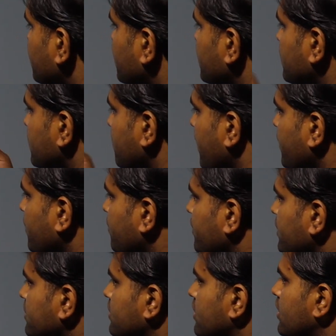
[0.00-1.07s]
tissue it is a
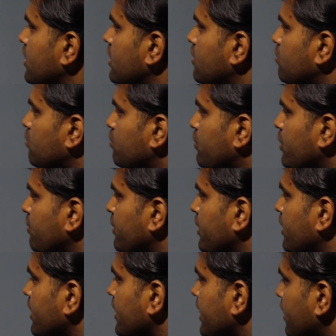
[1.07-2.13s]
macrophage. From
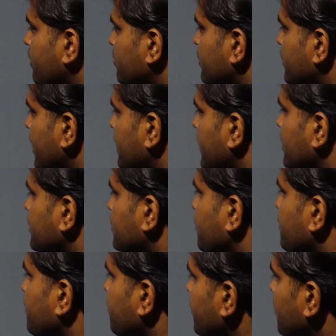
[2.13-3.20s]
here granulocyte that is
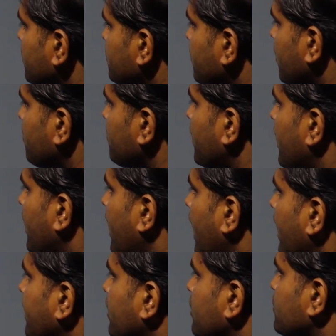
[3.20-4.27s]
neutrophil is formed
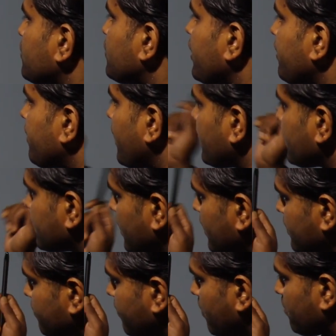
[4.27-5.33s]
and also dendritic cell
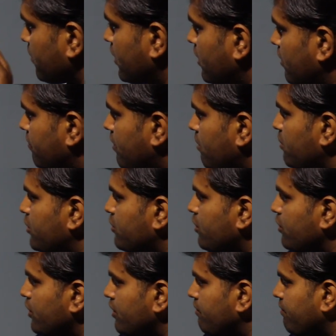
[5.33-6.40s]
is formed. From
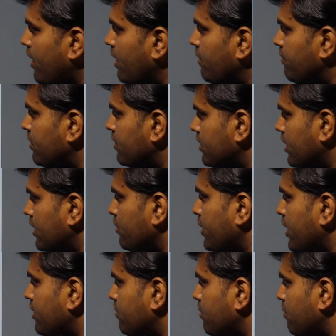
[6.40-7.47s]
interleukin 5 that you
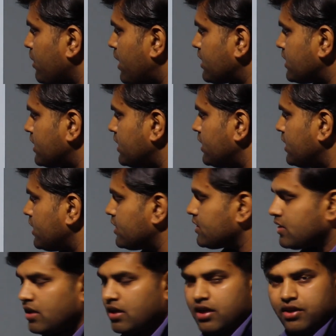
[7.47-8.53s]
can remember as E
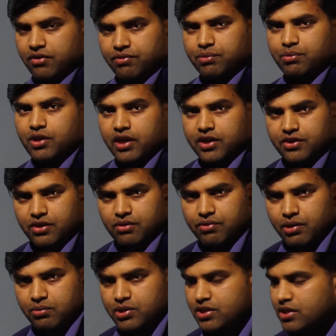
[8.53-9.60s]
is the fifth letter of
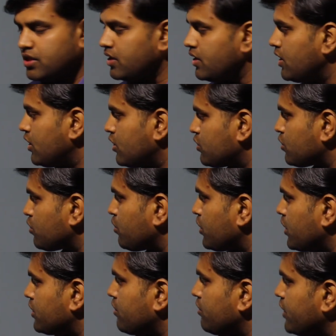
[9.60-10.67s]
ABCD. So
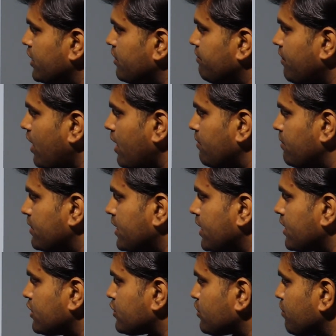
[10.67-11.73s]
interleukin 5
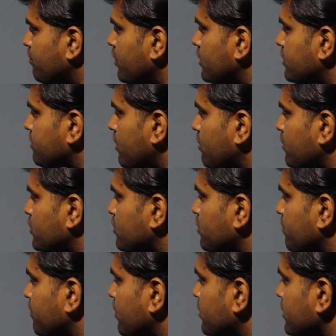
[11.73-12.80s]
then eosinophil is formed,
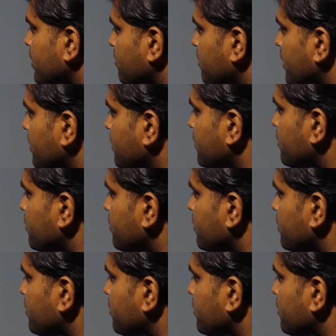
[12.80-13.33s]
eosinophil is converted